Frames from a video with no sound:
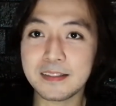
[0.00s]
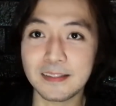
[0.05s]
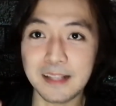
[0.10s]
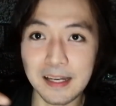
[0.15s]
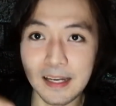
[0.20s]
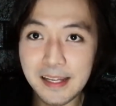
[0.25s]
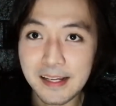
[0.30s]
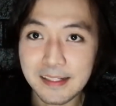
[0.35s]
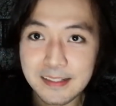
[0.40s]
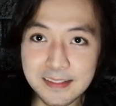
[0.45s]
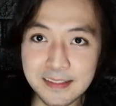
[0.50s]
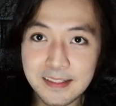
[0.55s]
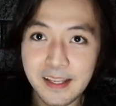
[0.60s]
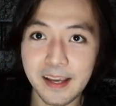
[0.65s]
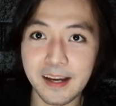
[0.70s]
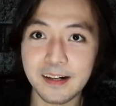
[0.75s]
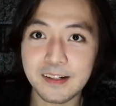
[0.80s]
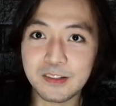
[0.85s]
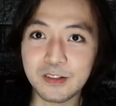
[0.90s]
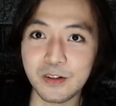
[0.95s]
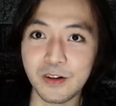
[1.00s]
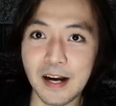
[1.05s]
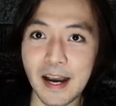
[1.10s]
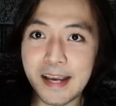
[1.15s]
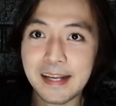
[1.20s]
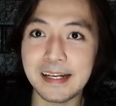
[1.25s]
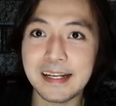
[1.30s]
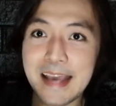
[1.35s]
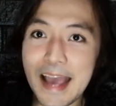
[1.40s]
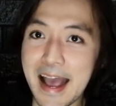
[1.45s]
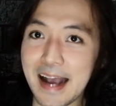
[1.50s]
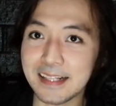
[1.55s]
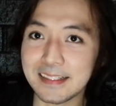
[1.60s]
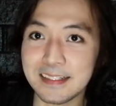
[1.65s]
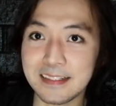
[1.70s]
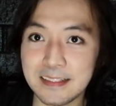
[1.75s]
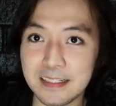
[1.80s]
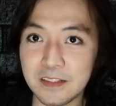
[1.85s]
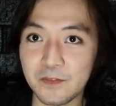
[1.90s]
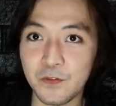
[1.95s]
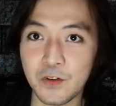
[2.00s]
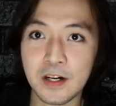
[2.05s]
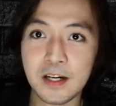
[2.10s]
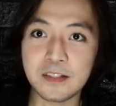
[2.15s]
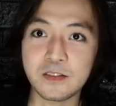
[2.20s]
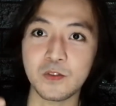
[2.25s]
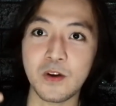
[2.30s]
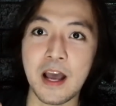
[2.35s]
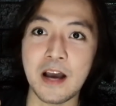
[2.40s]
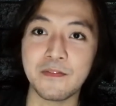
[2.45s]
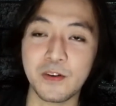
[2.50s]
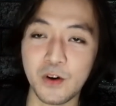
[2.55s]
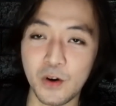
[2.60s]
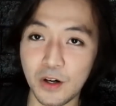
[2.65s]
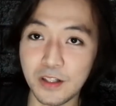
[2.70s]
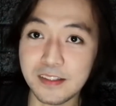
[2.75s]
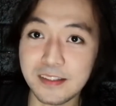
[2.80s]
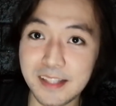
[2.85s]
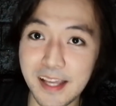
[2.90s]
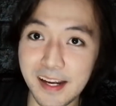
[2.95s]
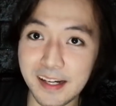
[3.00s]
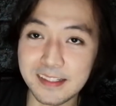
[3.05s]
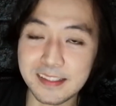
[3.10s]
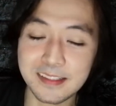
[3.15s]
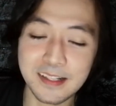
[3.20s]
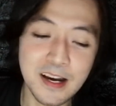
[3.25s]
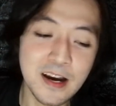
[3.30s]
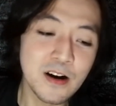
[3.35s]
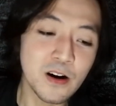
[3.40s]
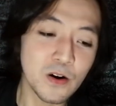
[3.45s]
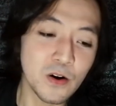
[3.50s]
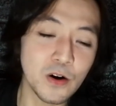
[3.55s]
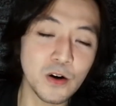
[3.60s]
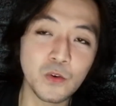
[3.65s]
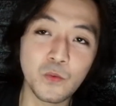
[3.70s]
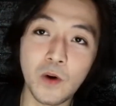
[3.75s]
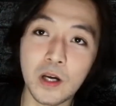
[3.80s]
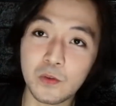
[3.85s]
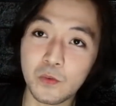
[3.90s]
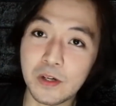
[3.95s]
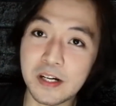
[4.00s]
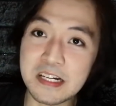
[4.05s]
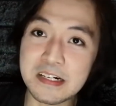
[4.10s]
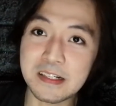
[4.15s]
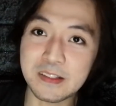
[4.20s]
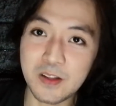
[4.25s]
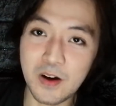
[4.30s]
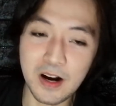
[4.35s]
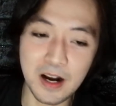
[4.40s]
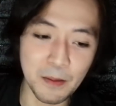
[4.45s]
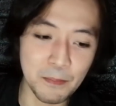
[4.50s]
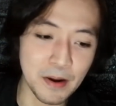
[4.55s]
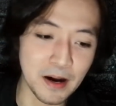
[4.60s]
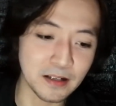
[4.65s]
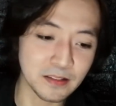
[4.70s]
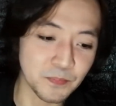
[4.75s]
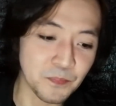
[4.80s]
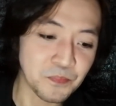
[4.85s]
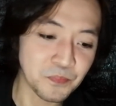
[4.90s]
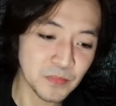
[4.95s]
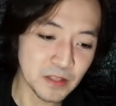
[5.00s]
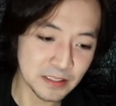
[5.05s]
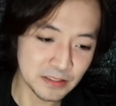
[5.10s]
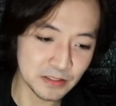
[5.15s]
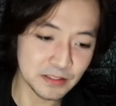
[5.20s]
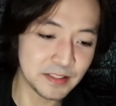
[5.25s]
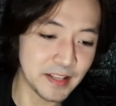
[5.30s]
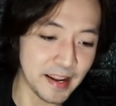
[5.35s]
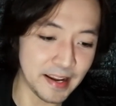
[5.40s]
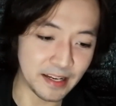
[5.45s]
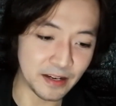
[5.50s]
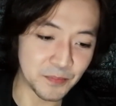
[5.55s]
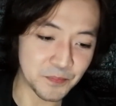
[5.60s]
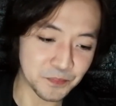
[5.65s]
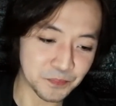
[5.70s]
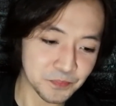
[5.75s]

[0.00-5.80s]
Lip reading: The link is there, so kindly access it for us to have context on what we're going to talk about today.